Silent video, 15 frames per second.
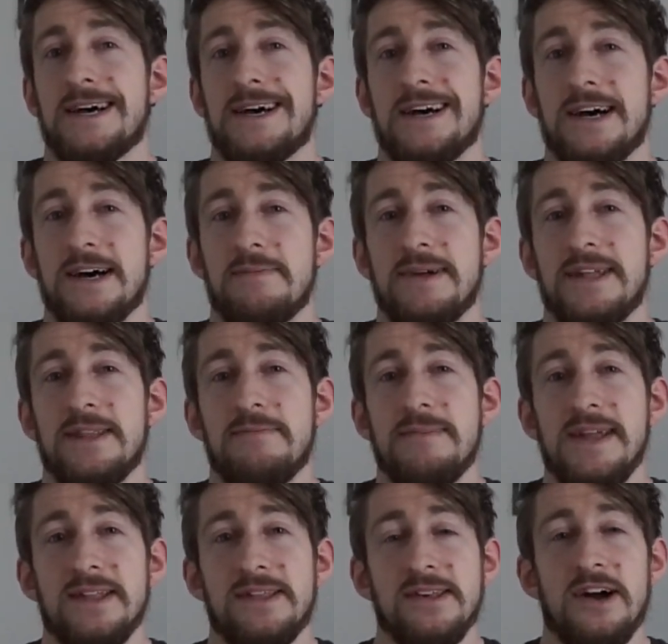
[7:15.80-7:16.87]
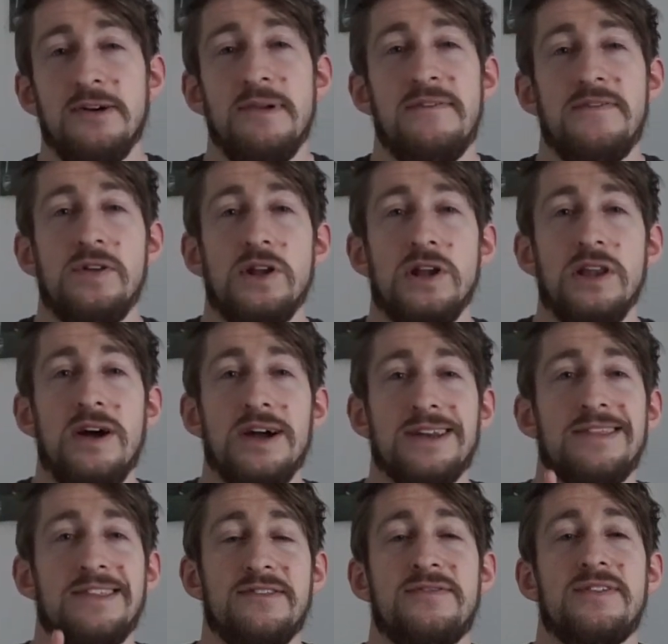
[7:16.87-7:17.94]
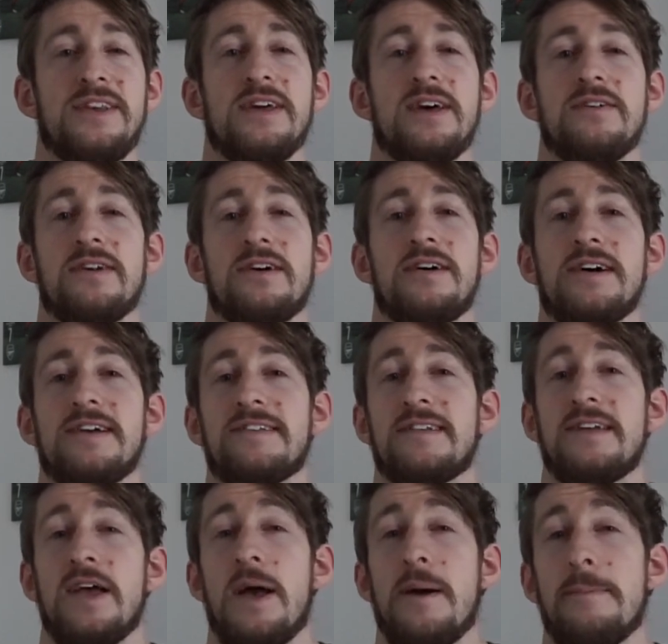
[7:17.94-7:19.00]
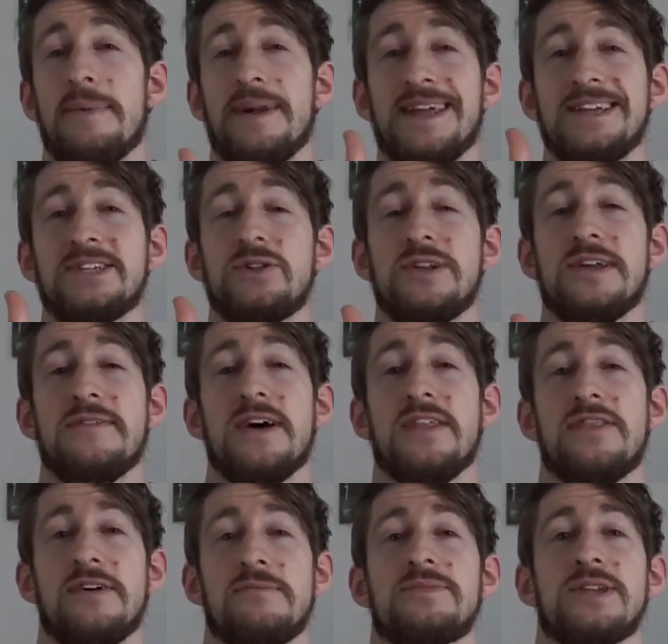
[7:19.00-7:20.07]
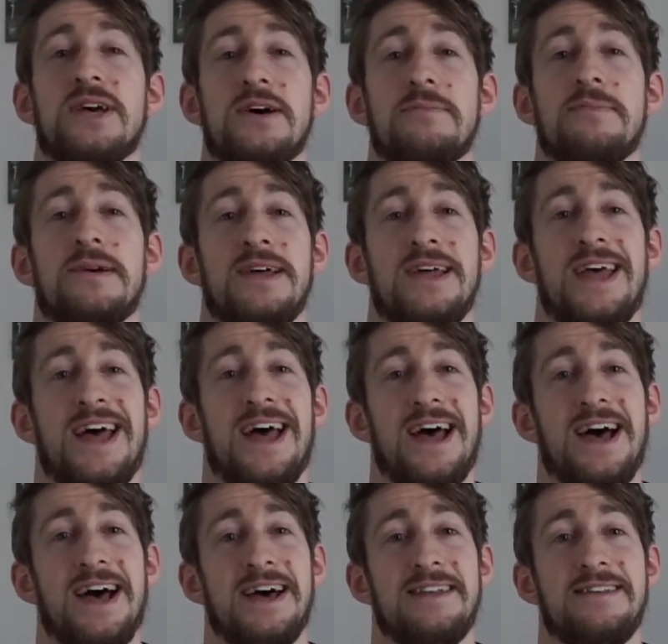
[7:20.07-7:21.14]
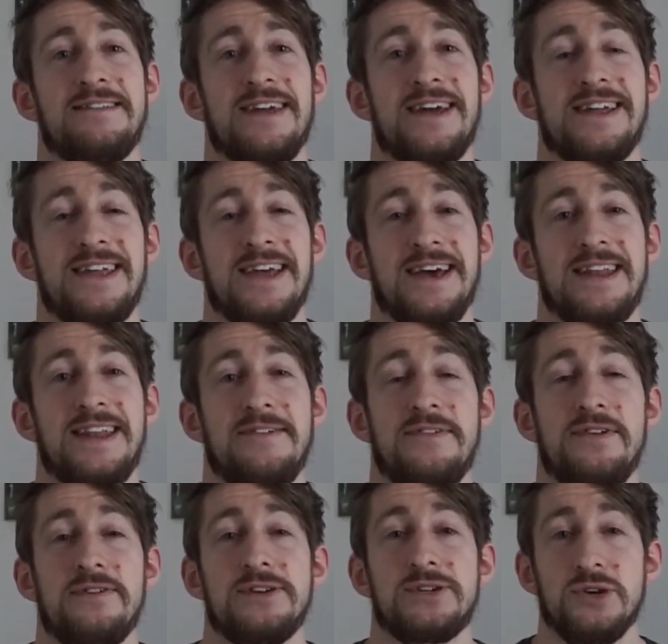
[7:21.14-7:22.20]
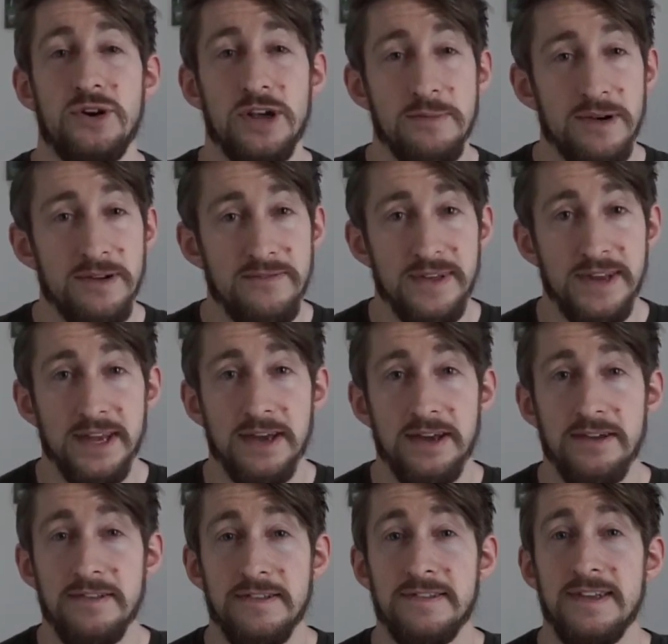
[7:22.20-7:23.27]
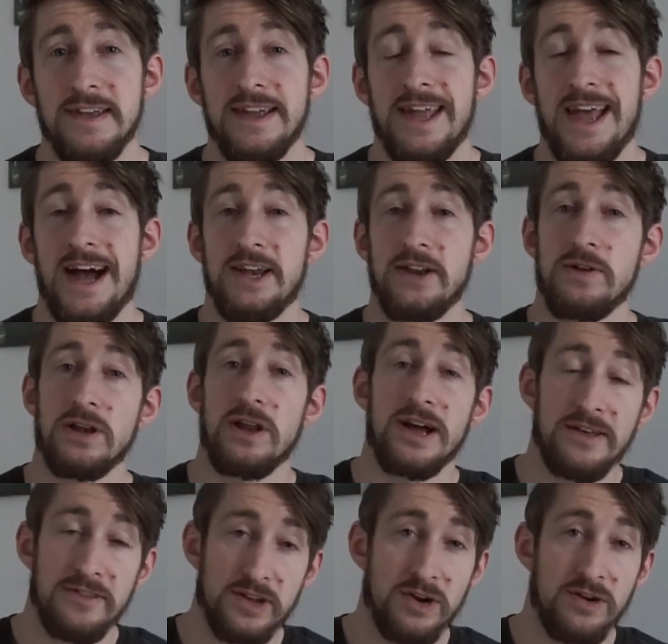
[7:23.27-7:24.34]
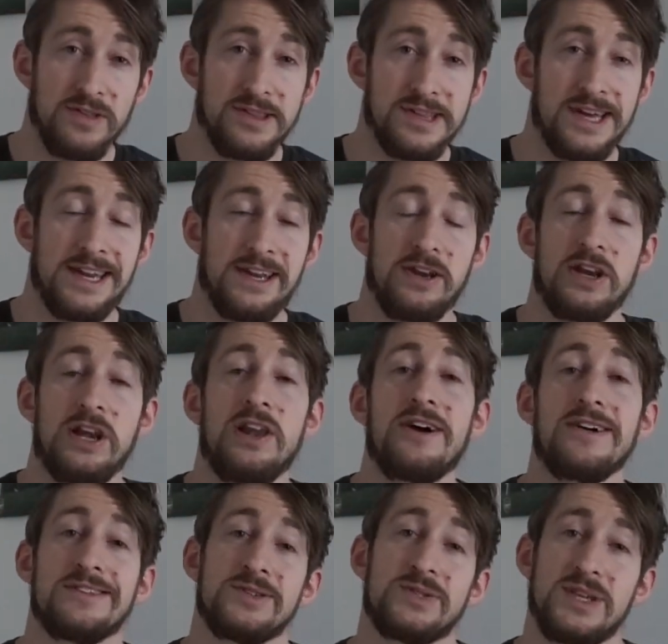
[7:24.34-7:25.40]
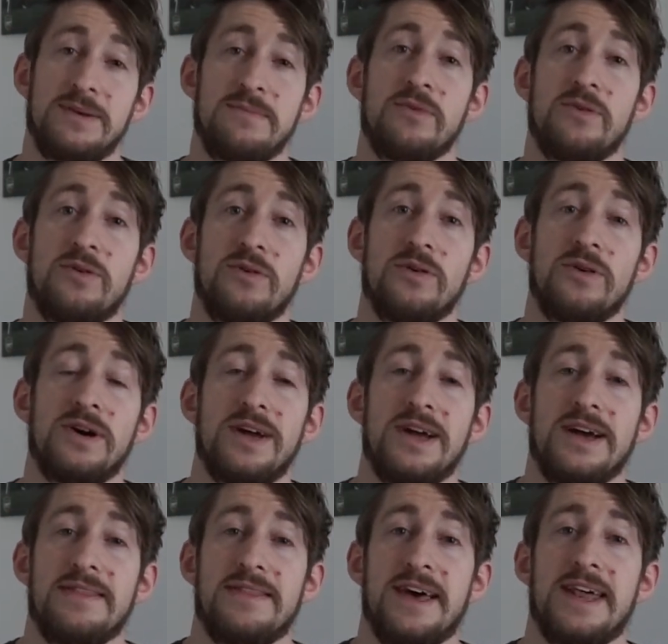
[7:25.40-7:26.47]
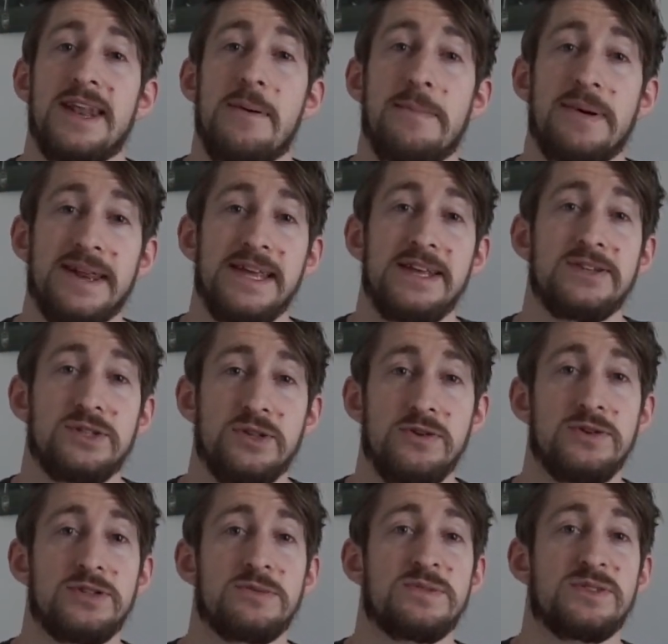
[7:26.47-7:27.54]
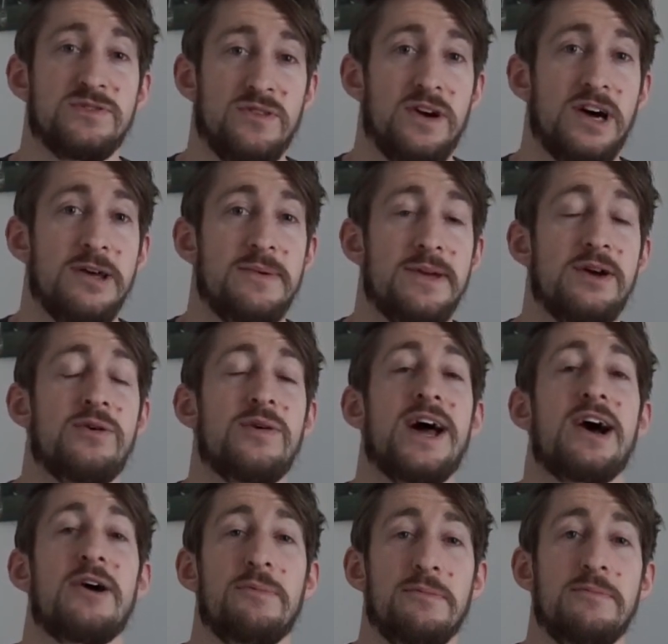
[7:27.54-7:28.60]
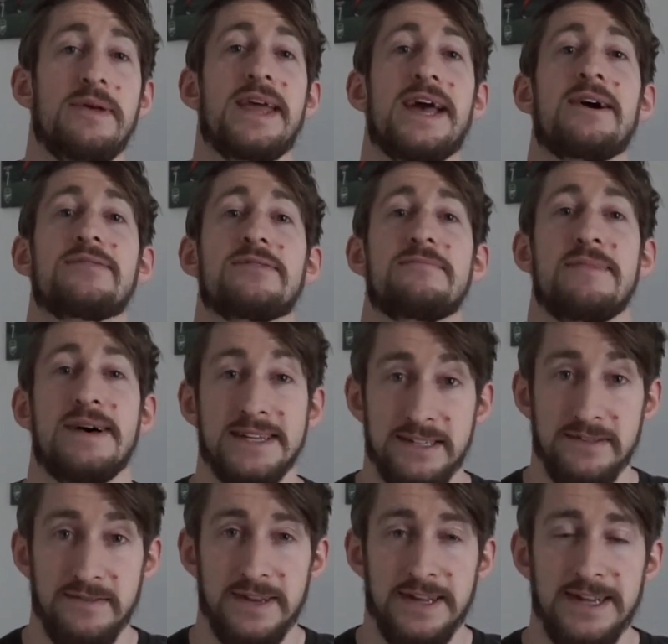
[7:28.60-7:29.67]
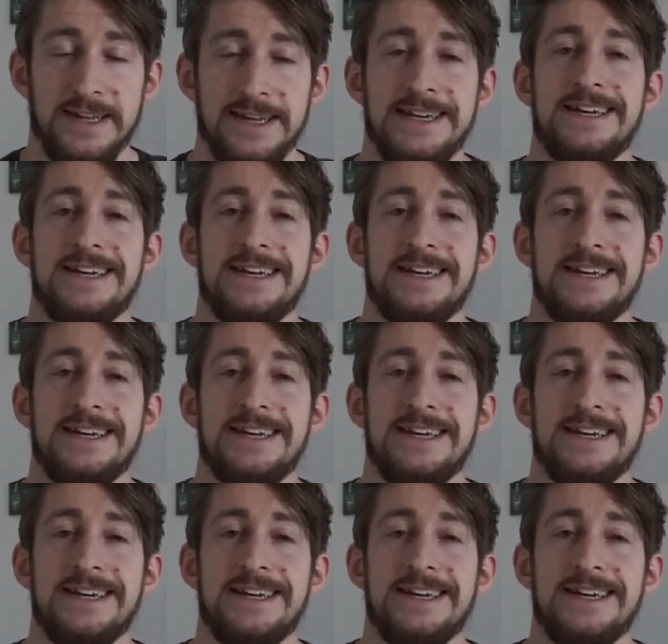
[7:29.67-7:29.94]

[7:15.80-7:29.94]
In the meantime, if you liked this video, guys, please do give it a thumbs up. And again, if you're enjoying my videos and you like the content and you'd like to see more, then please do subscribe. It'll help me out massively.